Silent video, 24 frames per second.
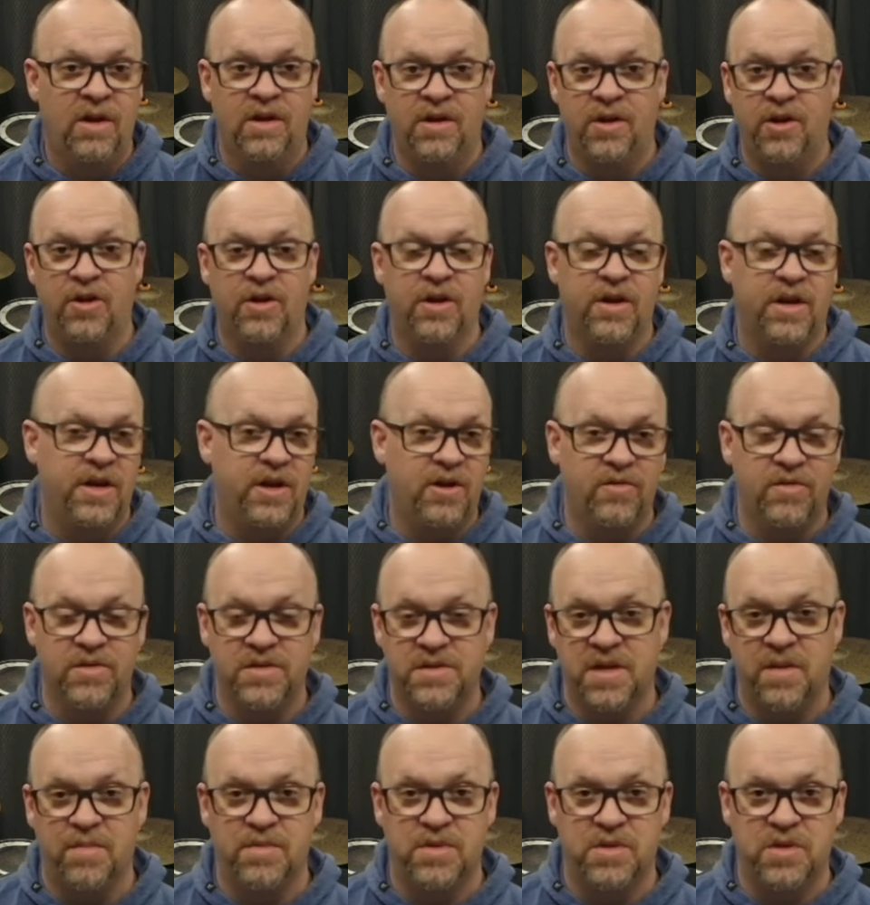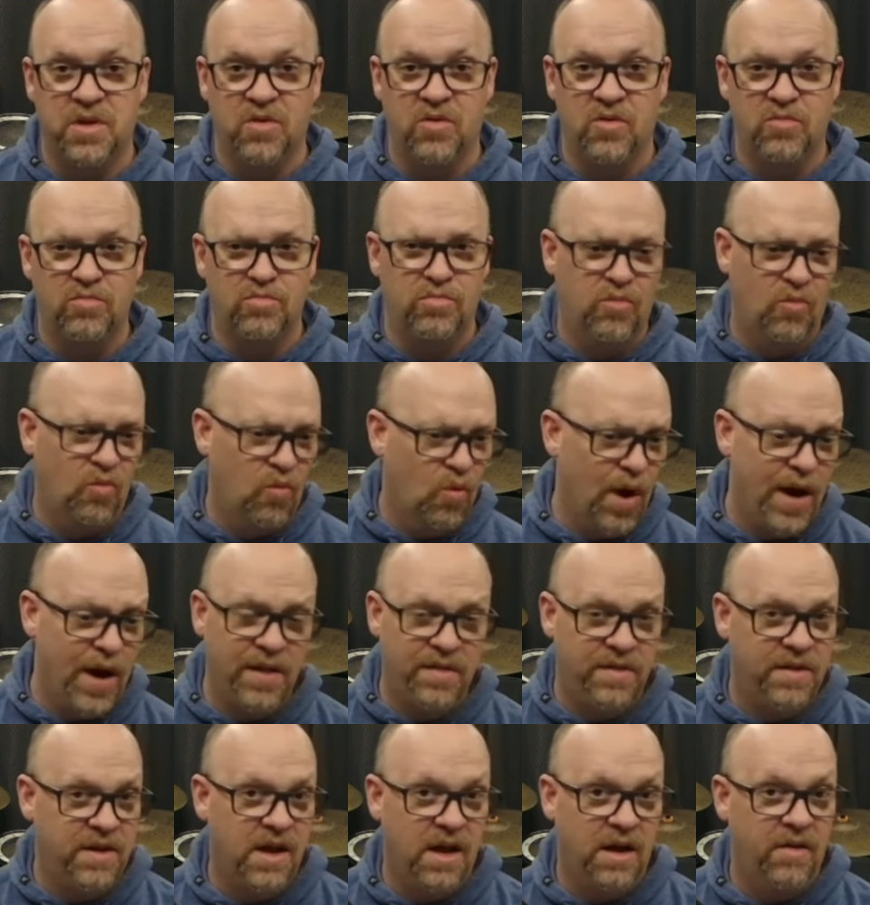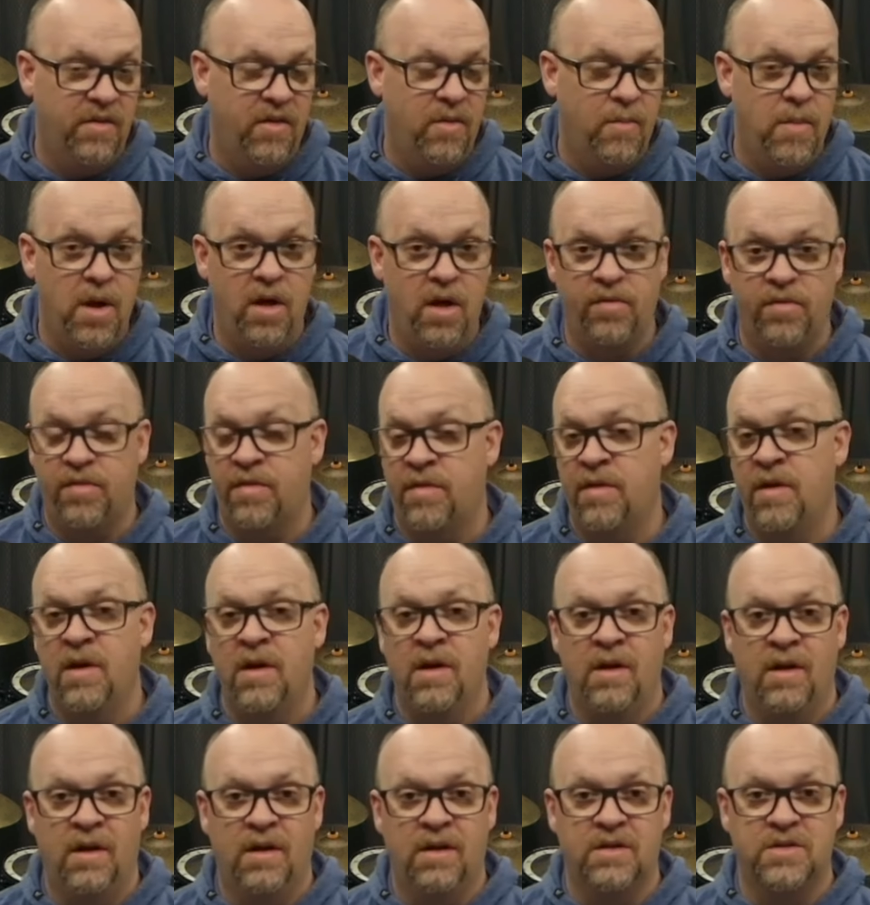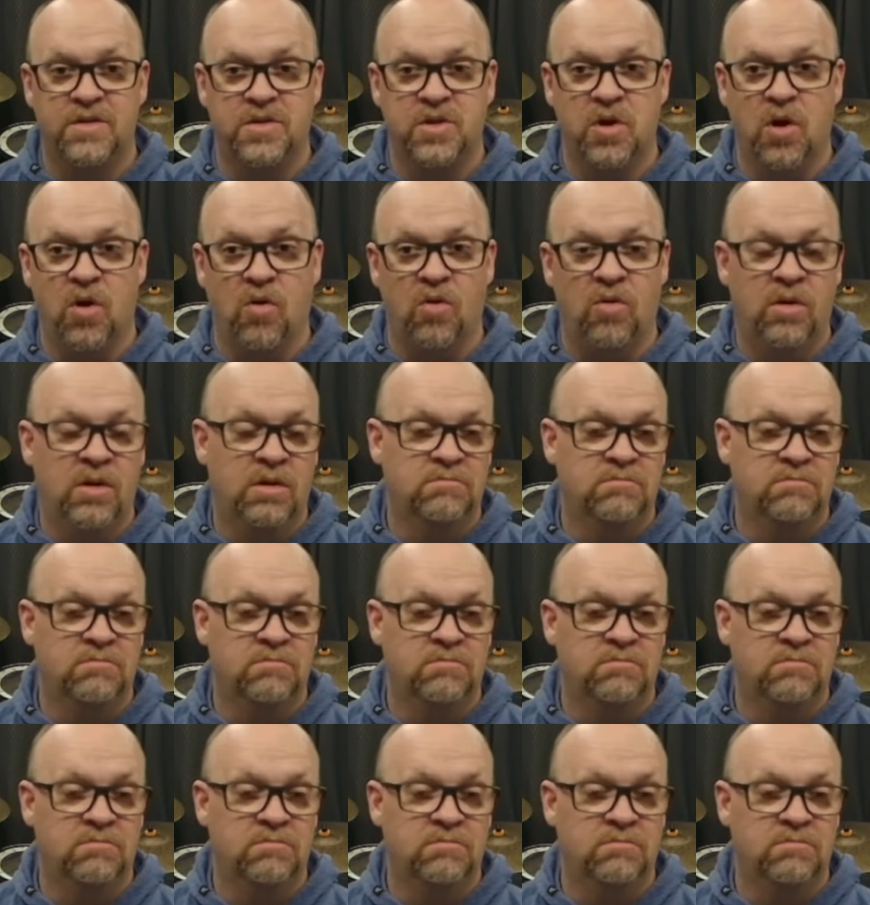You're going to hear this episode right at the end of the month. So